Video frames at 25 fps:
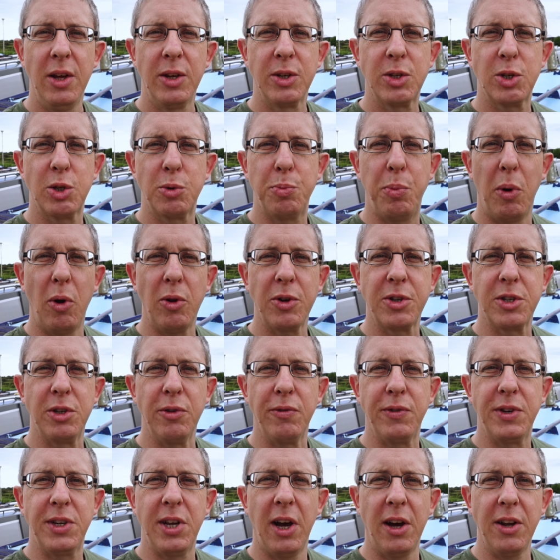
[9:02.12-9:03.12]
spots
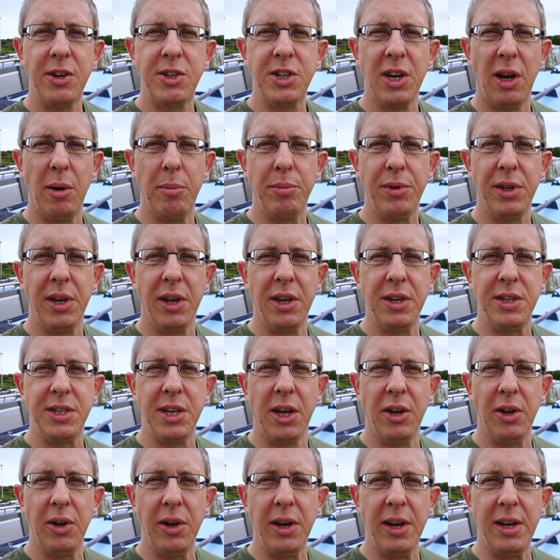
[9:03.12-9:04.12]
of touch-up that I'd
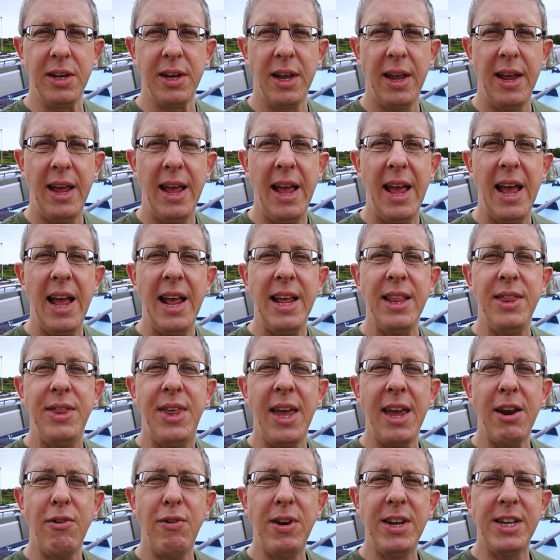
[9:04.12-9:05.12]
done on it.
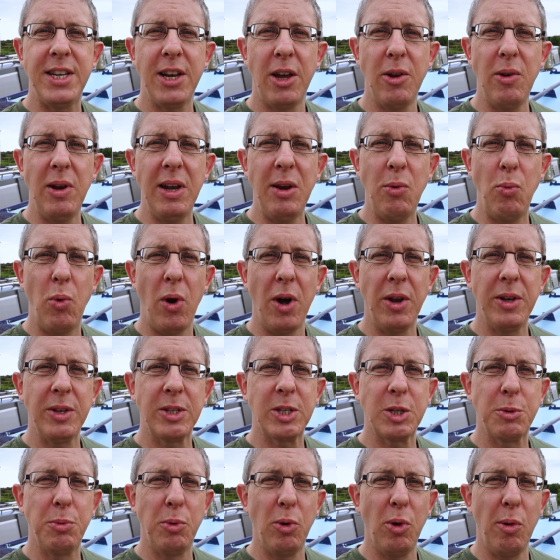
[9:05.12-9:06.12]
There is only one
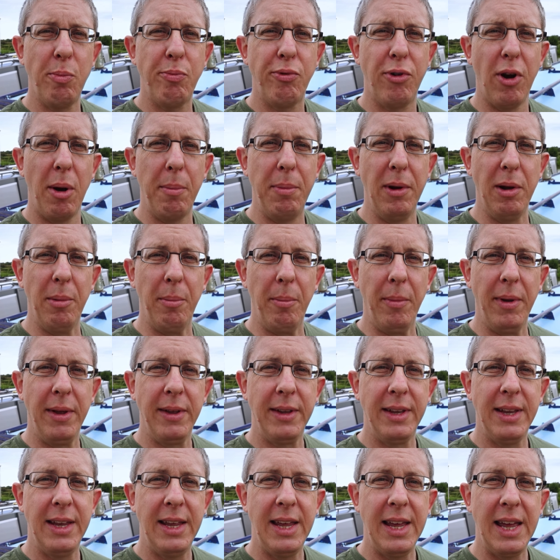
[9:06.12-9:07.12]
small problem.
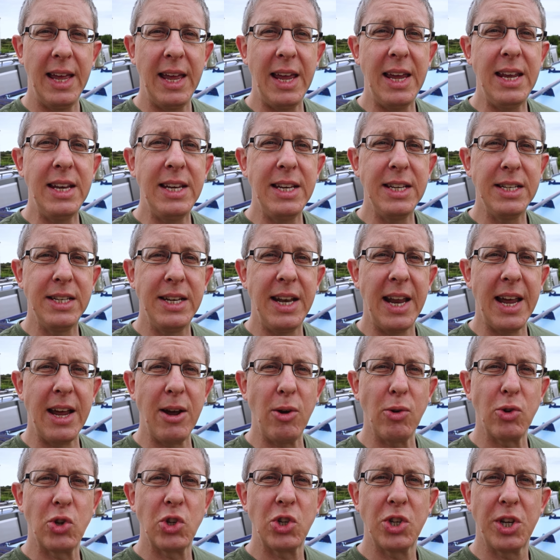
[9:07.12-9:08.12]
It is
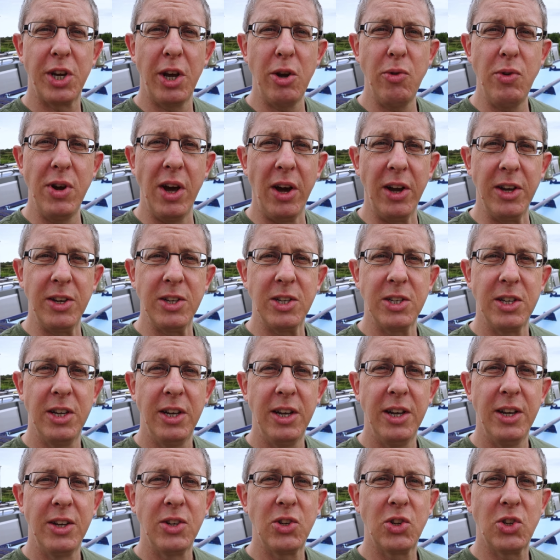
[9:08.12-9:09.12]
now so nice,
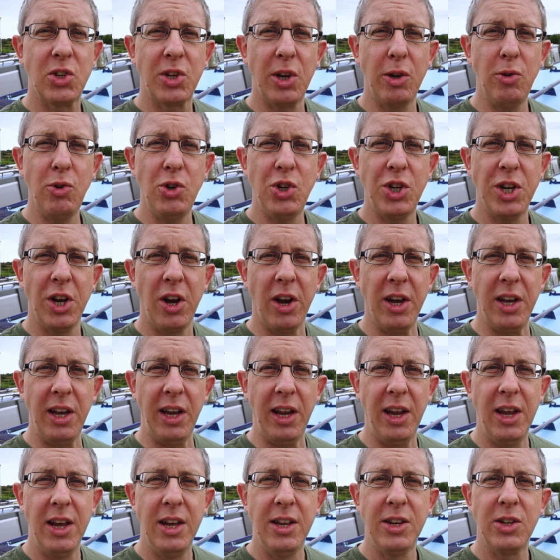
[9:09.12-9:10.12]
so shiny,
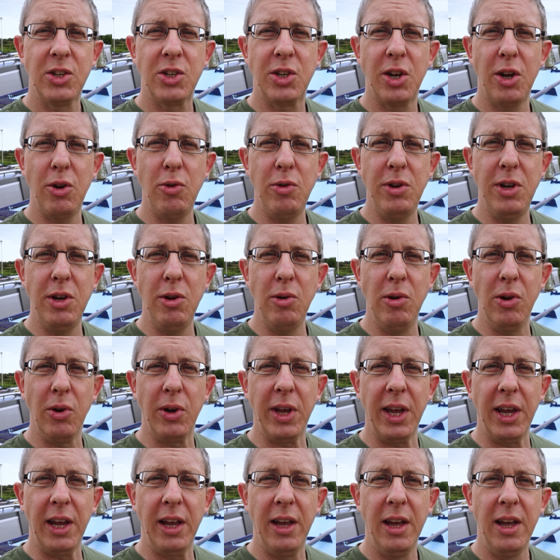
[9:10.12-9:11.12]
so new
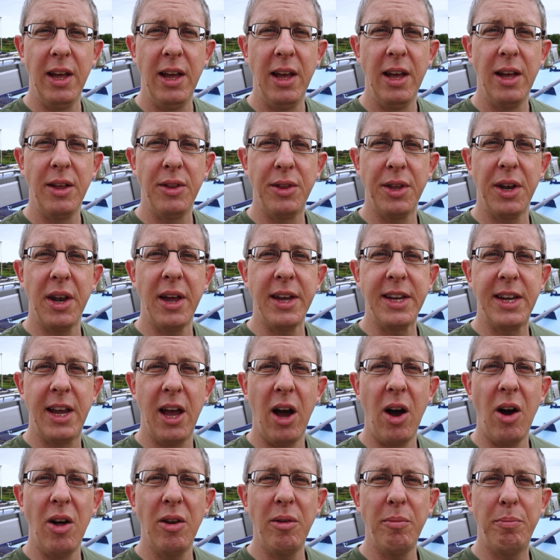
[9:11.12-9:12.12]
looking that I
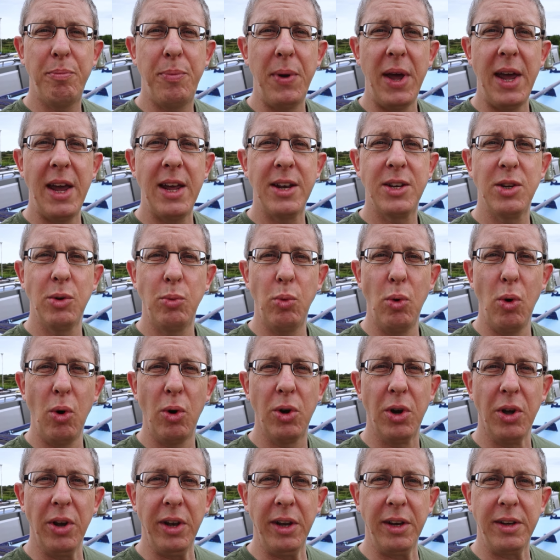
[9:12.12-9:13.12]
can't bear to
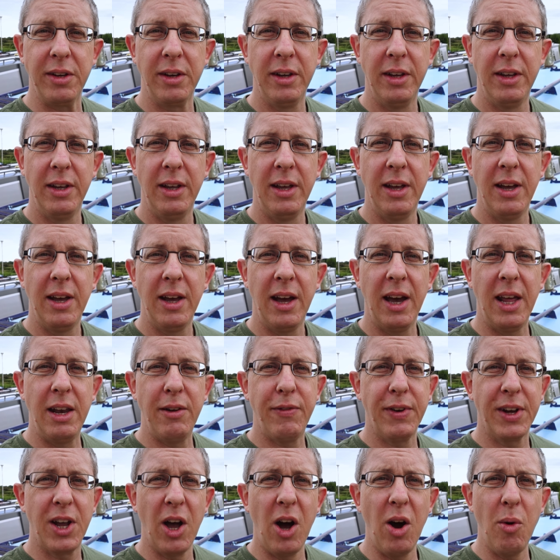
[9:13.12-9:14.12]
walk on it and
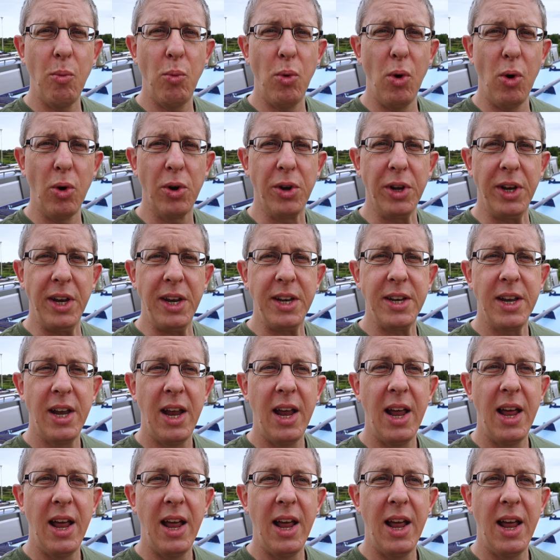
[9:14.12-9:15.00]
if I can't walk on it